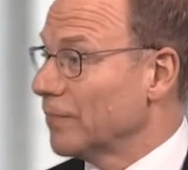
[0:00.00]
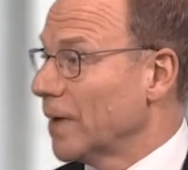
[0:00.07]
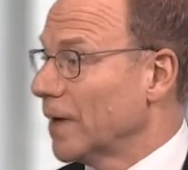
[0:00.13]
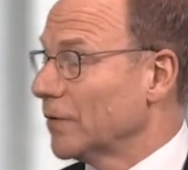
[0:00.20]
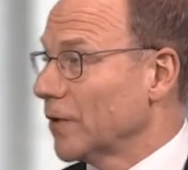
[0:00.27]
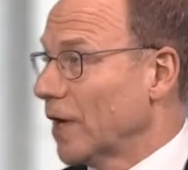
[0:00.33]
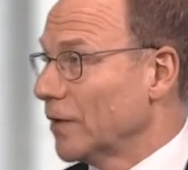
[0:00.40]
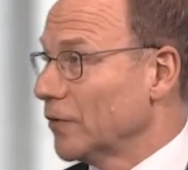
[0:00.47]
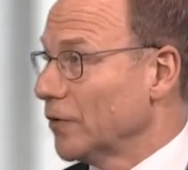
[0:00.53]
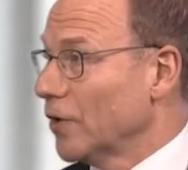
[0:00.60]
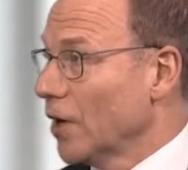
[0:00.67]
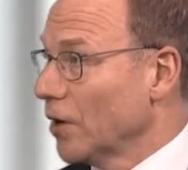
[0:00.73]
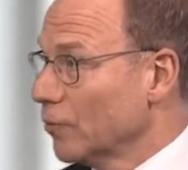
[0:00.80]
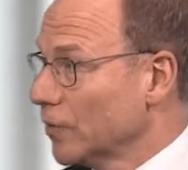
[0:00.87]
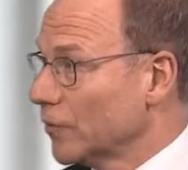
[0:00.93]
As you
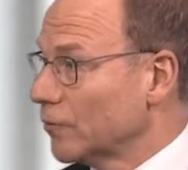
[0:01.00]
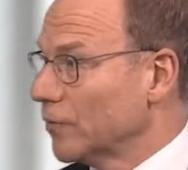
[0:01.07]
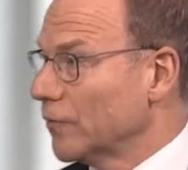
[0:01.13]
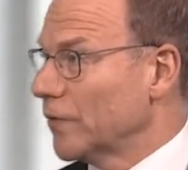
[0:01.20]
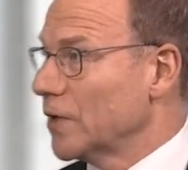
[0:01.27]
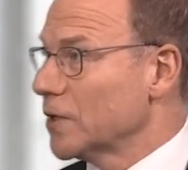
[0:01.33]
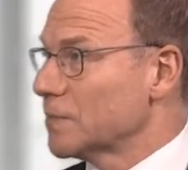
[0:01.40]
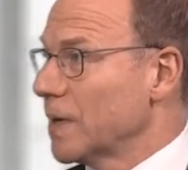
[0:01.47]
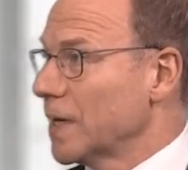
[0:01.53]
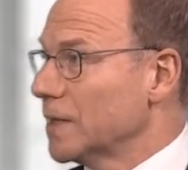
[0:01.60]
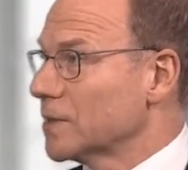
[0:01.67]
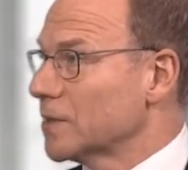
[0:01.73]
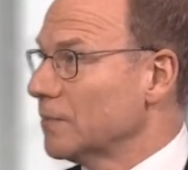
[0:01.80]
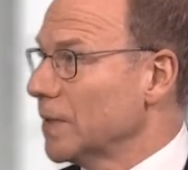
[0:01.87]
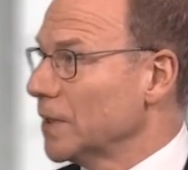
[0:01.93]
know, we first made a
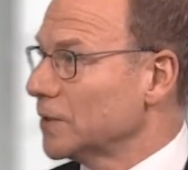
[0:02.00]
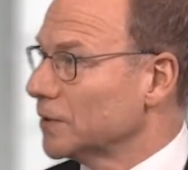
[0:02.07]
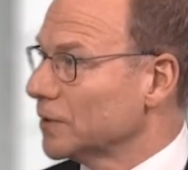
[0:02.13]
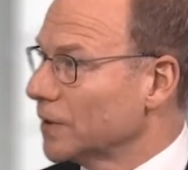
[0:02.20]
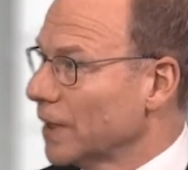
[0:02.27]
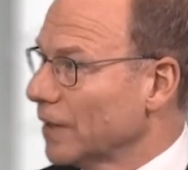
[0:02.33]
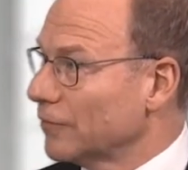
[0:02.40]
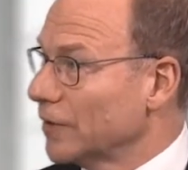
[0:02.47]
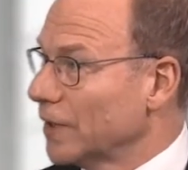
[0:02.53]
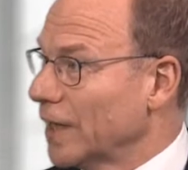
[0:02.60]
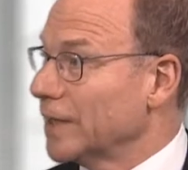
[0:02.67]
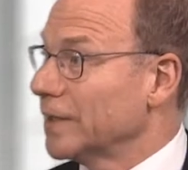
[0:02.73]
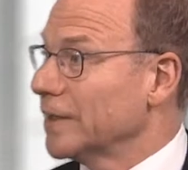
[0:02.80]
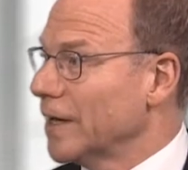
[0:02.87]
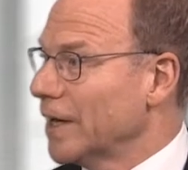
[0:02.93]
submission to the
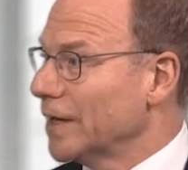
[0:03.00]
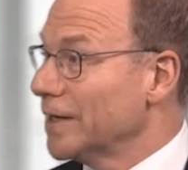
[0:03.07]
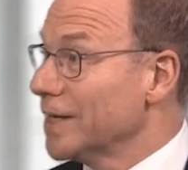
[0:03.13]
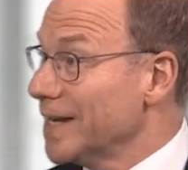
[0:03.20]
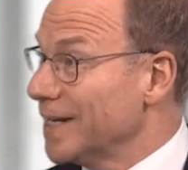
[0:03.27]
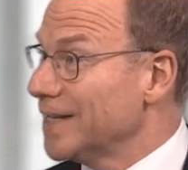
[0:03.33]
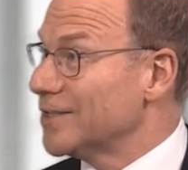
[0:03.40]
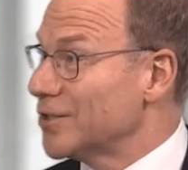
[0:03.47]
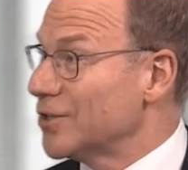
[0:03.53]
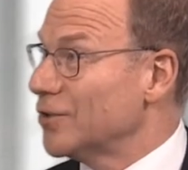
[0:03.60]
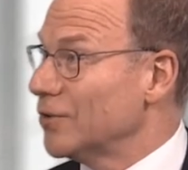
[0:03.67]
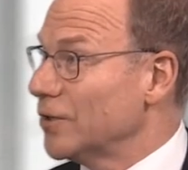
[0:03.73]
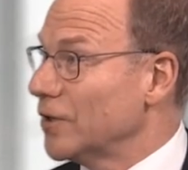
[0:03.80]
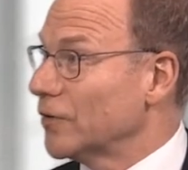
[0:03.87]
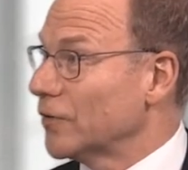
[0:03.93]
FDA nearly 2
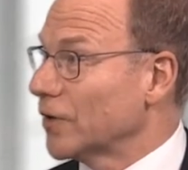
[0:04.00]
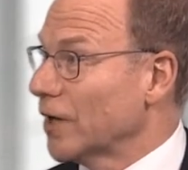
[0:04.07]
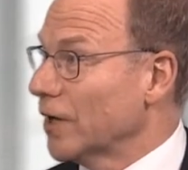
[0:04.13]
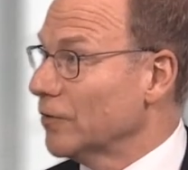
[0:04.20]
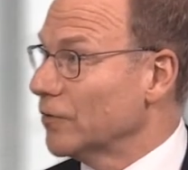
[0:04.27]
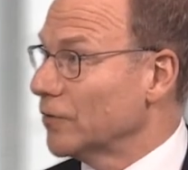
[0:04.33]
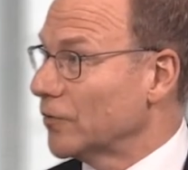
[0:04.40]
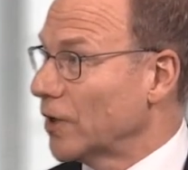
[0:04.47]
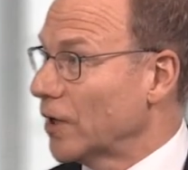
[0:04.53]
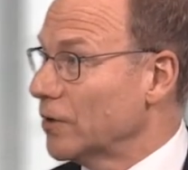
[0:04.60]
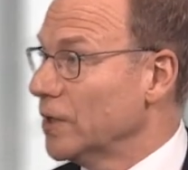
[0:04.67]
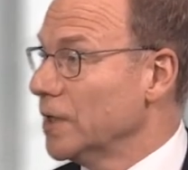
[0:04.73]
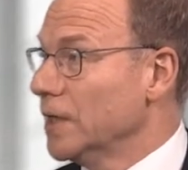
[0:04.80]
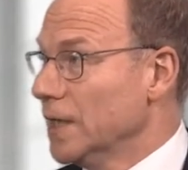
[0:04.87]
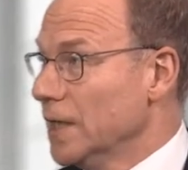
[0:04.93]
years ago. So
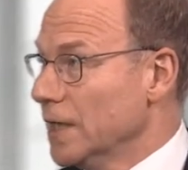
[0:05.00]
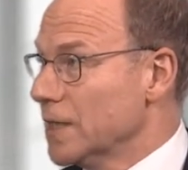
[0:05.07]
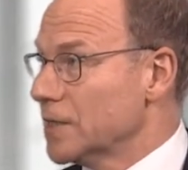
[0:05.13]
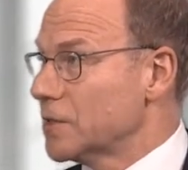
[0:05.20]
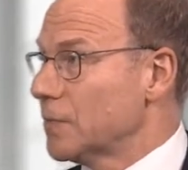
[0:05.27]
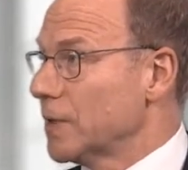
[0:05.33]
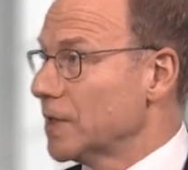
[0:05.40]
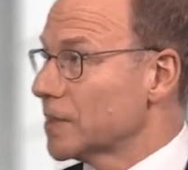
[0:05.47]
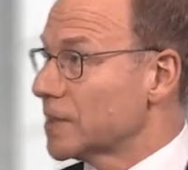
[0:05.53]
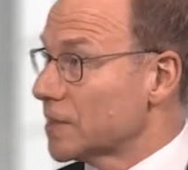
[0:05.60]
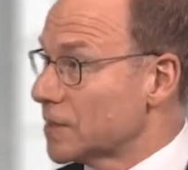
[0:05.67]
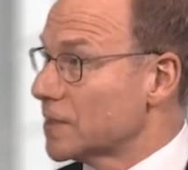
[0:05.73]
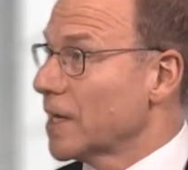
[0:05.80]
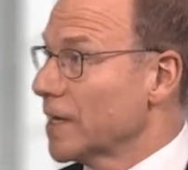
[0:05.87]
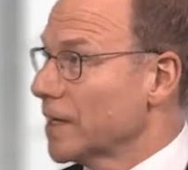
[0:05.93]
this has been a
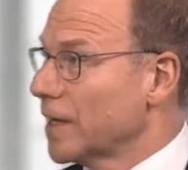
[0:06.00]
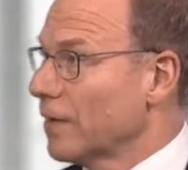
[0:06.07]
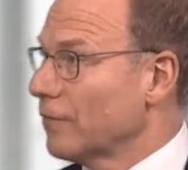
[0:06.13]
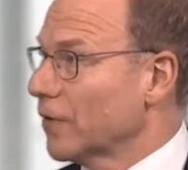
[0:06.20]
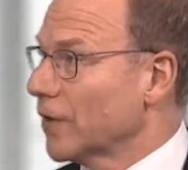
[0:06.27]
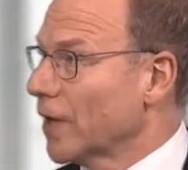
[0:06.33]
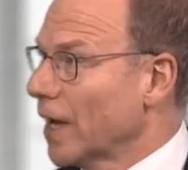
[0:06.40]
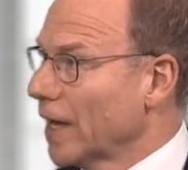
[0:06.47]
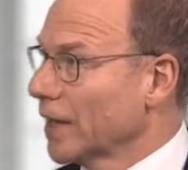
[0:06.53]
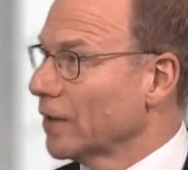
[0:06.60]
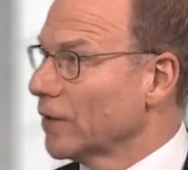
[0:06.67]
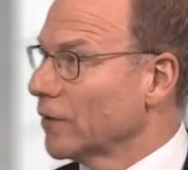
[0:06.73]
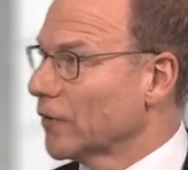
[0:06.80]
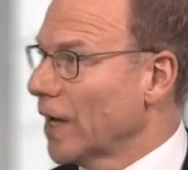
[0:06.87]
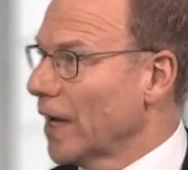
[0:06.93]
sustained effort that
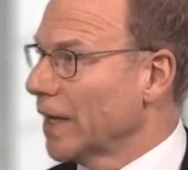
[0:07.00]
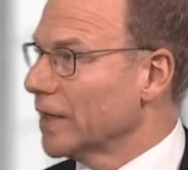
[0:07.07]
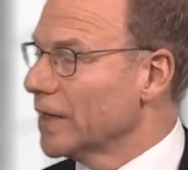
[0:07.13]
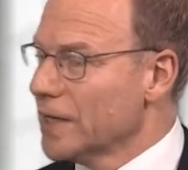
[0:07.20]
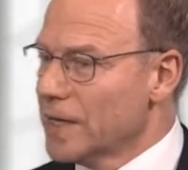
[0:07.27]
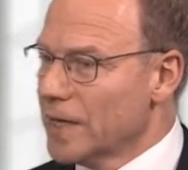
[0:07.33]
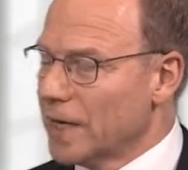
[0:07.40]
Angle has had.